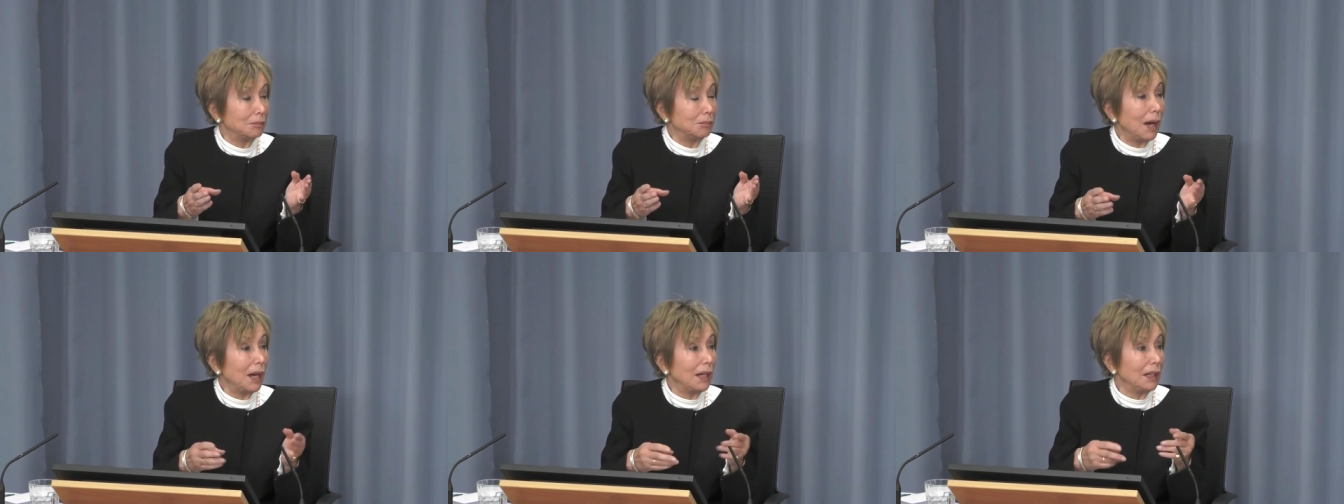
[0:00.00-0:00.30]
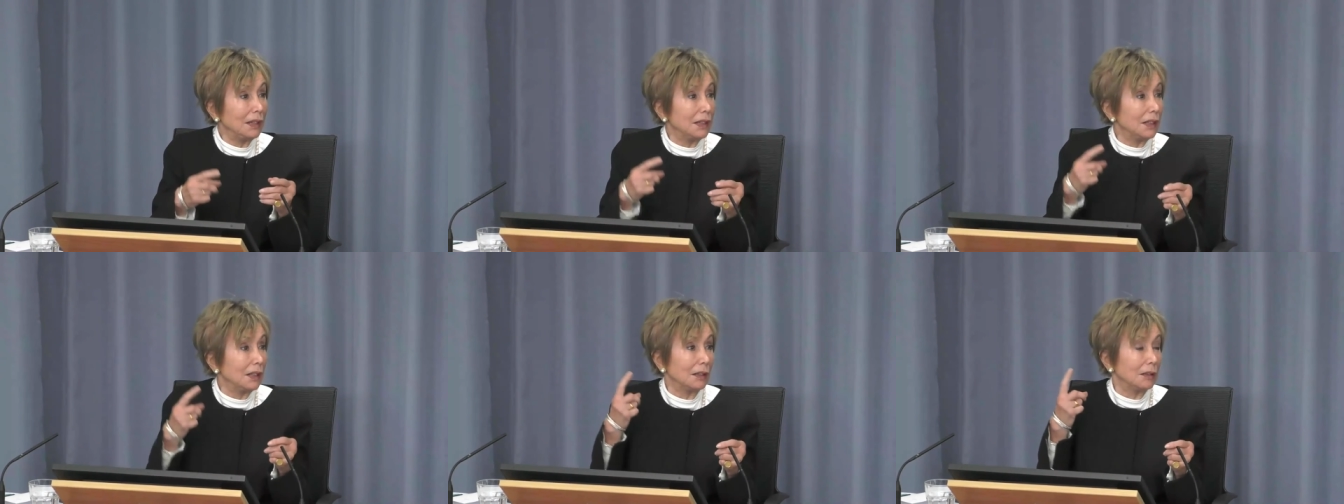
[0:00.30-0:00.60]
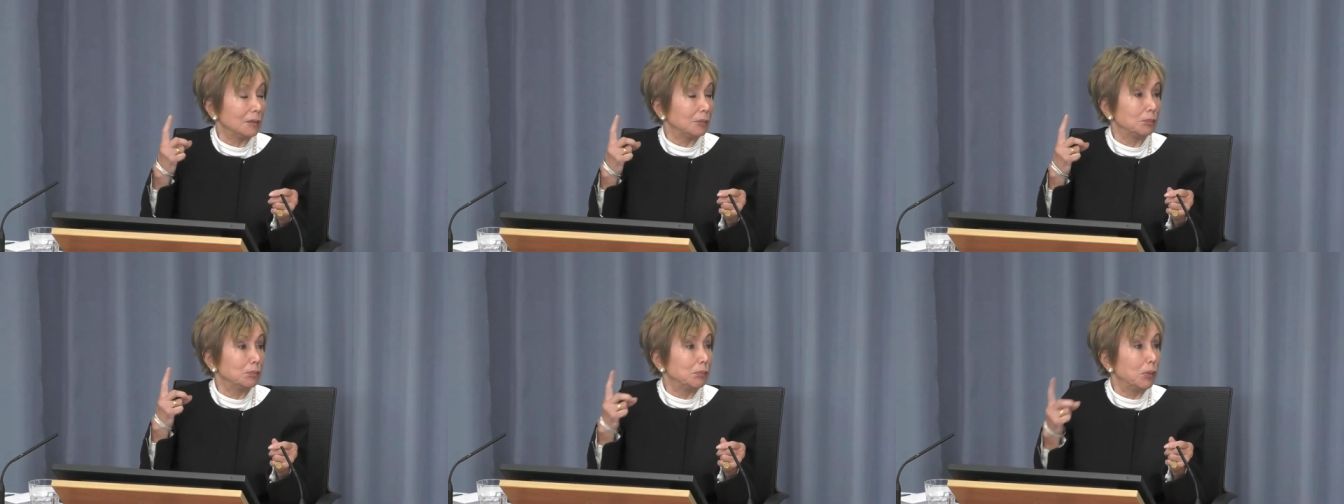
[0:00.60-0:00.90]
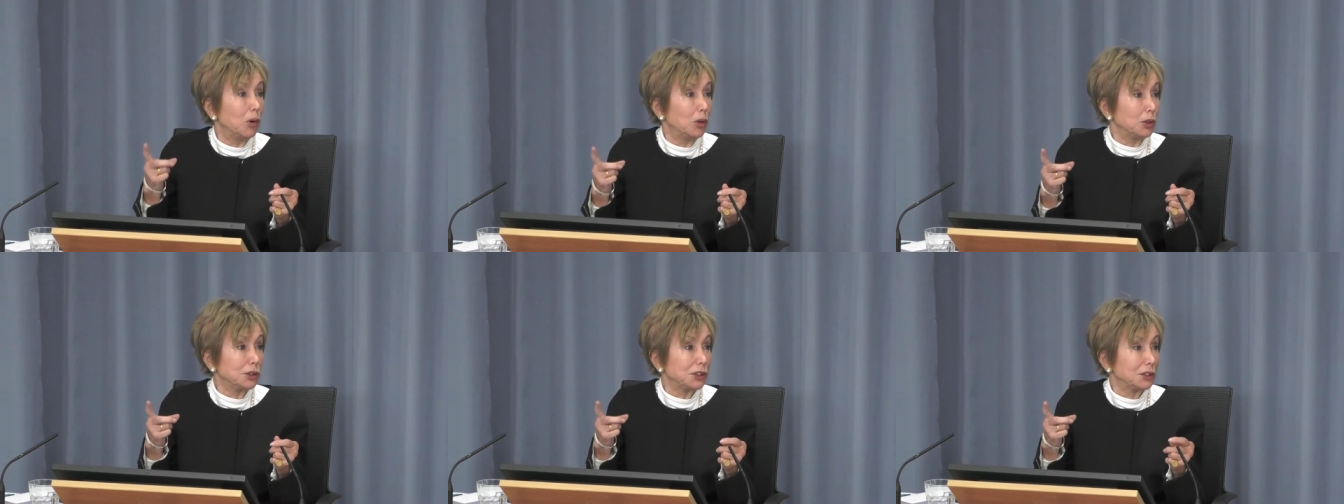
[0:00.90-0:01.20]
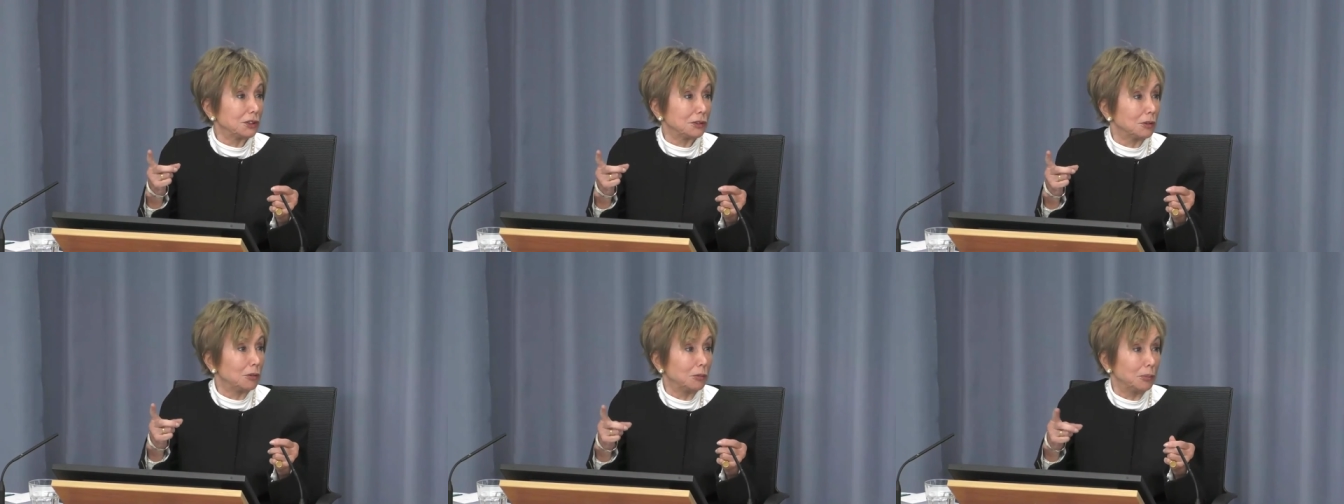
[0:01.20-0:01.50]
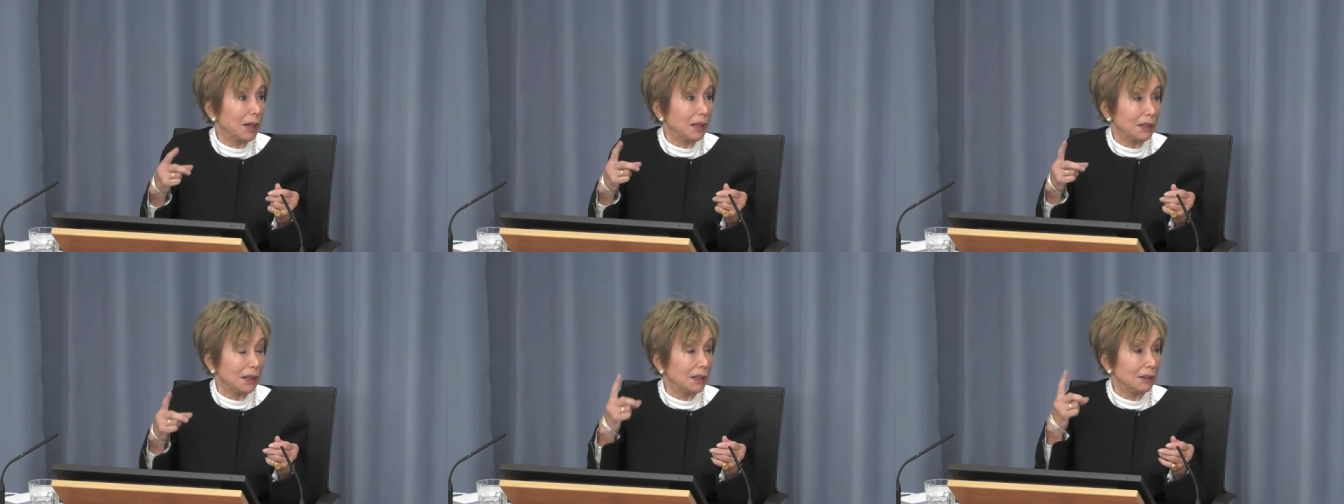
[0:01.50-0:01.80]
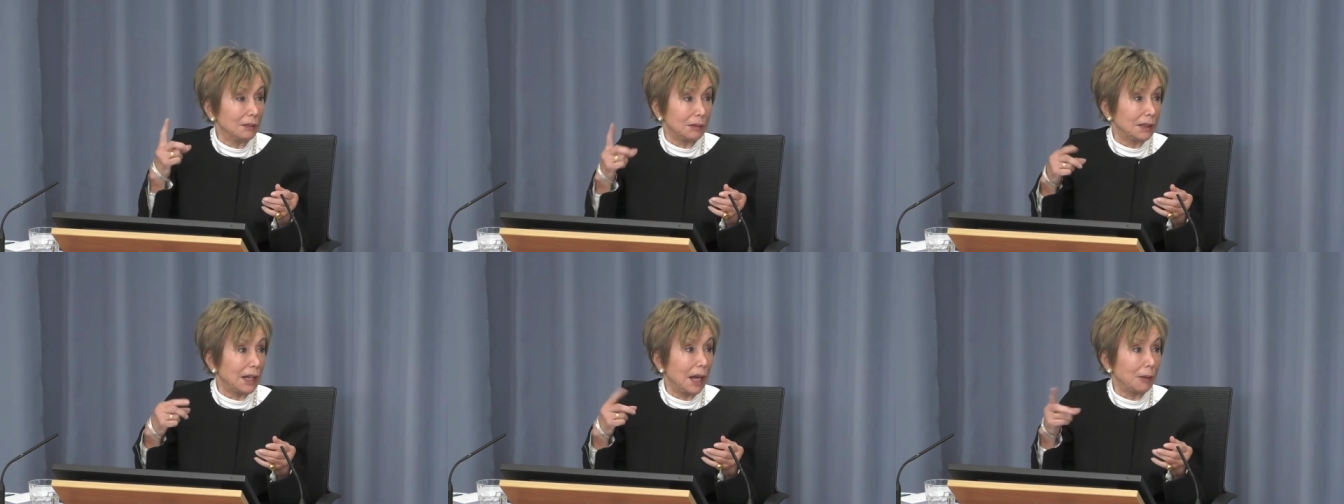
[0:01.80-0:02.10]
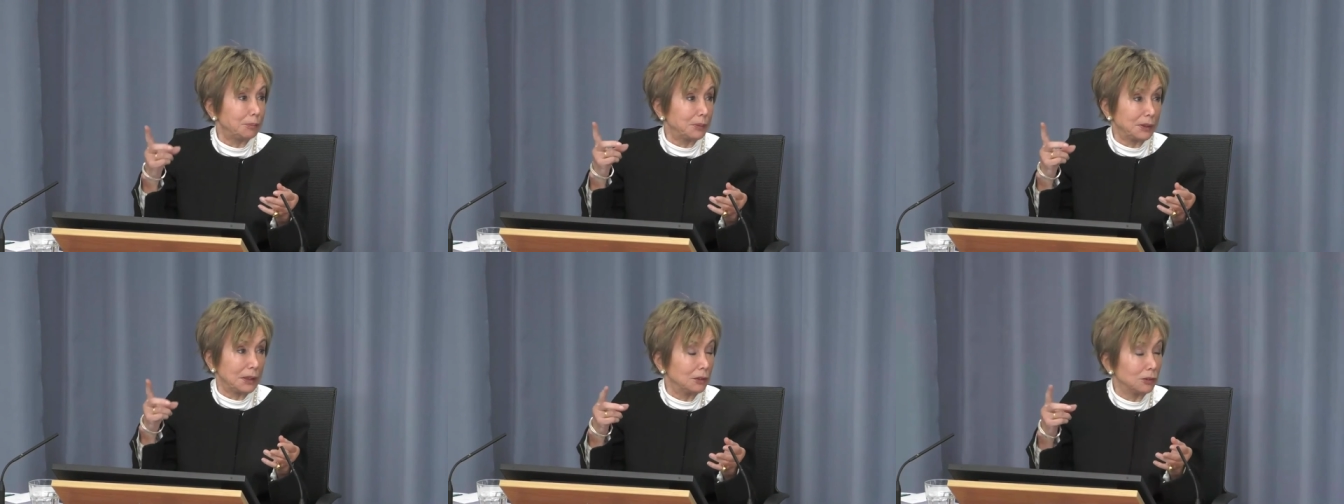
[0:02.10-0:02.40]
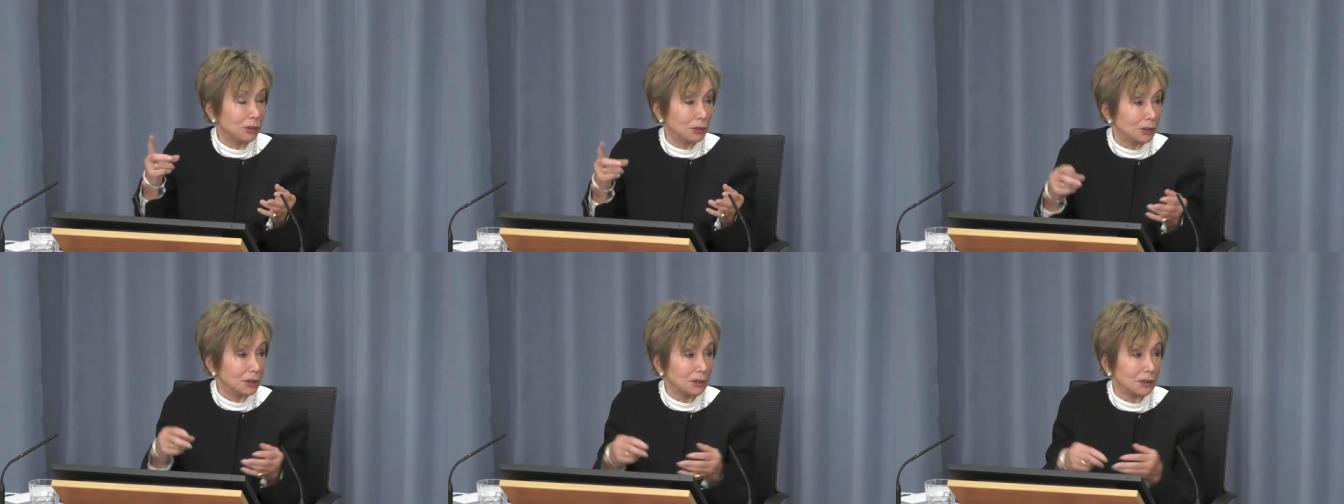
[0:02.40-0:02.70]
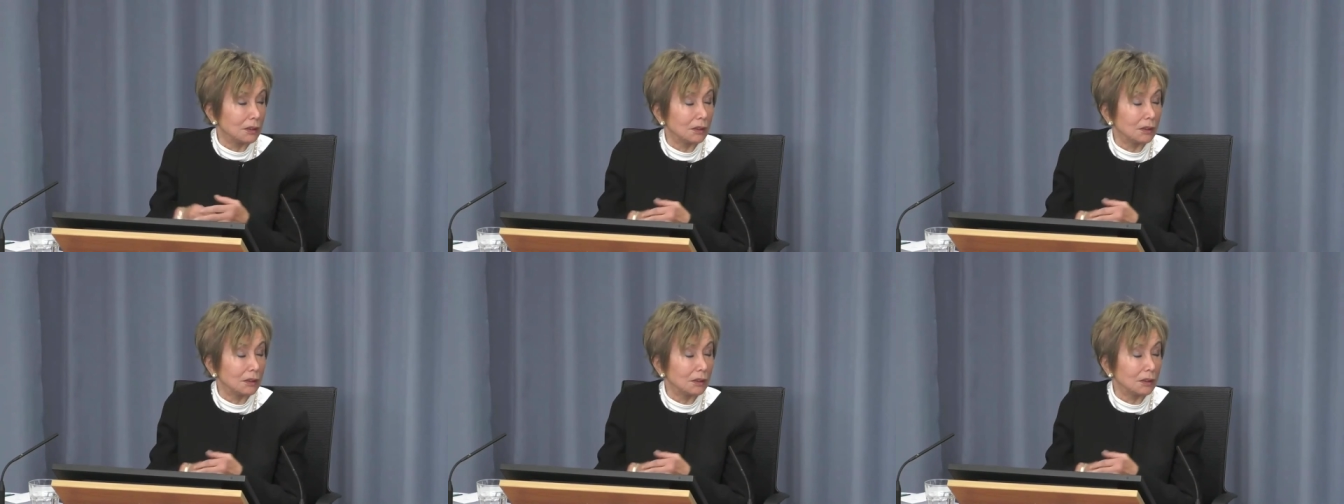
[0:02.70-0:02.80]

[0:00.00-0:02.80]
by the boss or by the captain or